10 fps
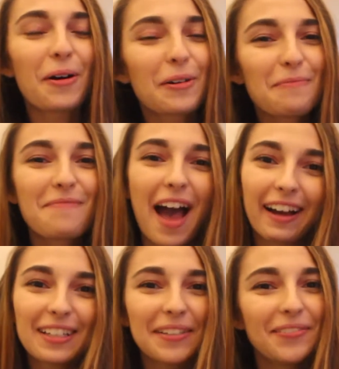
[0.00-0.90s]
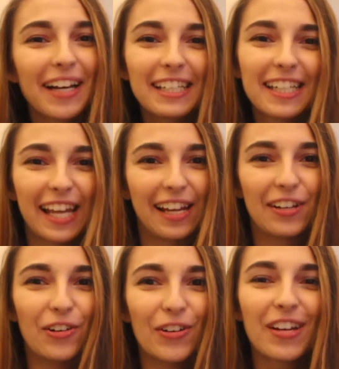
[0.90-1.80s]
welcome back to my
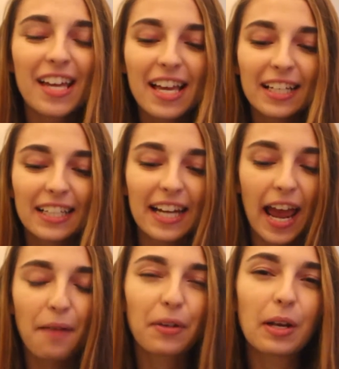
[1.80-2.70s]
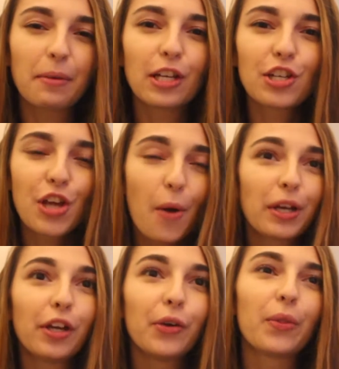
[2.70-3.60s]
channel. Today I'm going to be
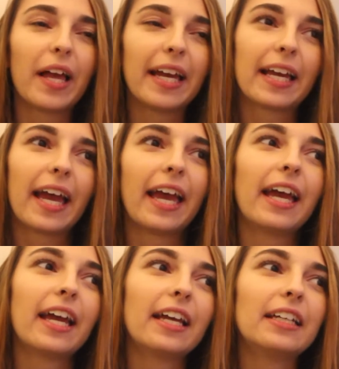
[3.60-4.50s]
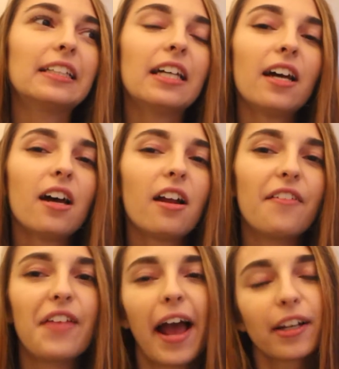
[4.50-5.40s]
showing you like a
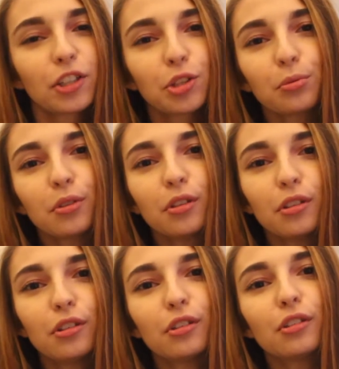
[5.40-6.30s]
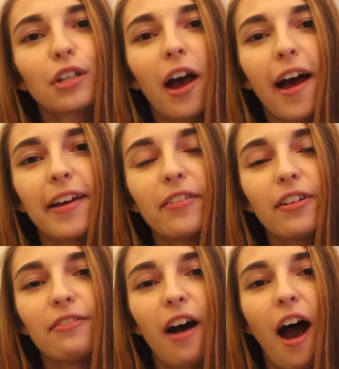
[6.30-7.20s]
natural kind
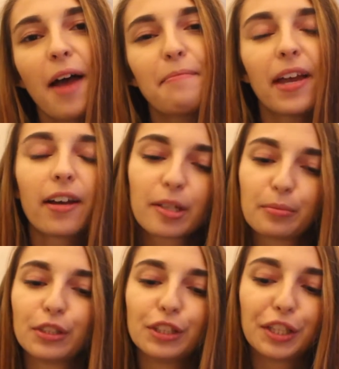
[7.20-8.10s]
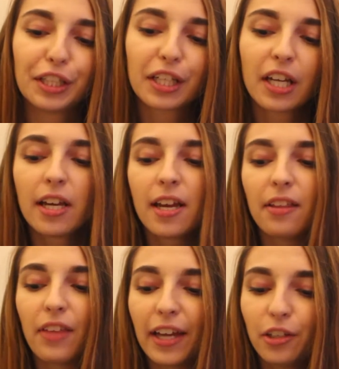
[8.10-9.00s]
of eye makeup look
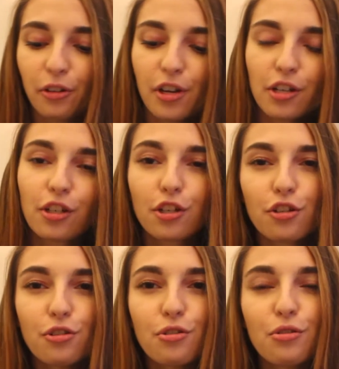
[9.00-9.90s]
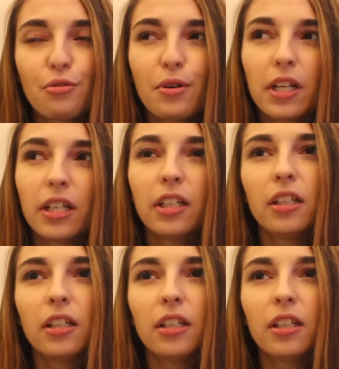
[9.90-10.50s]
that you can do